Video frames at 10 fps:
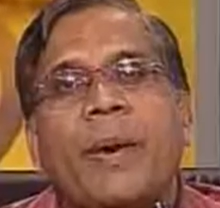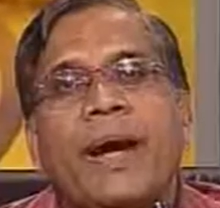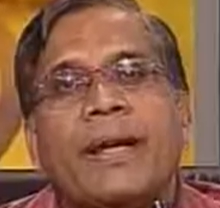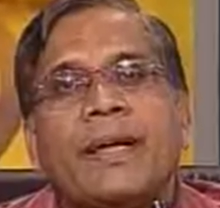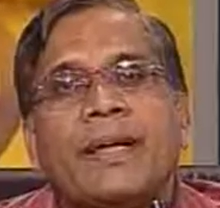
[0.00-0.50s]

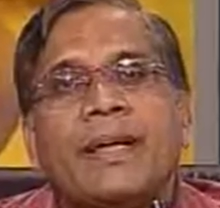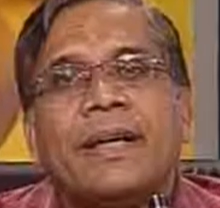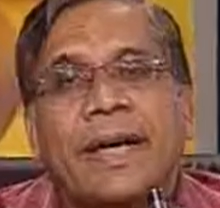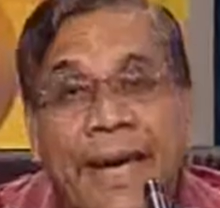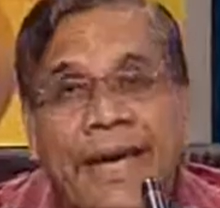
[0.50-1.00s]
by
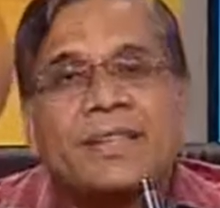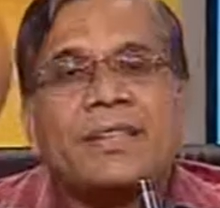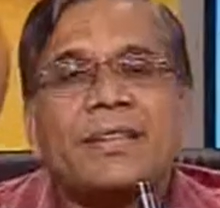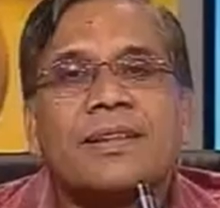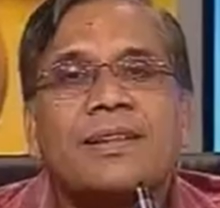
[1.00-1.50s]
age.
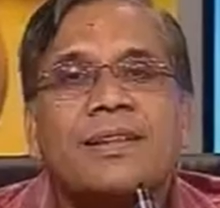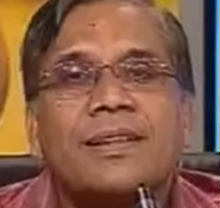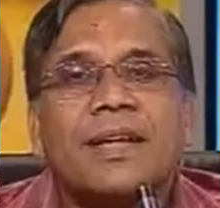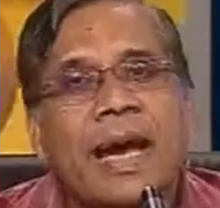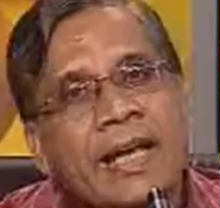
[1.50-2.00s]

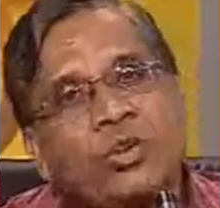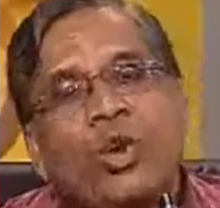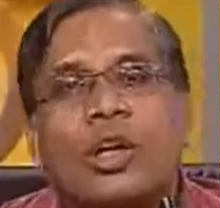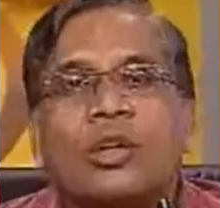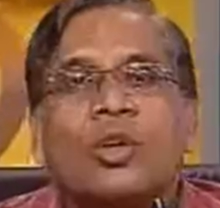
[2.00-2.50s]
As you
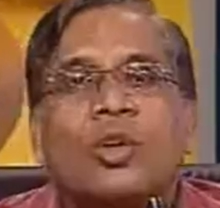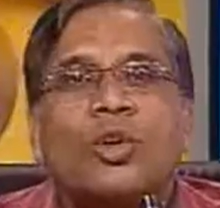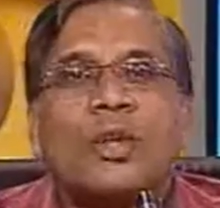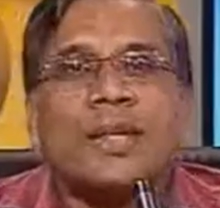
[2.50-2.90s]
all know,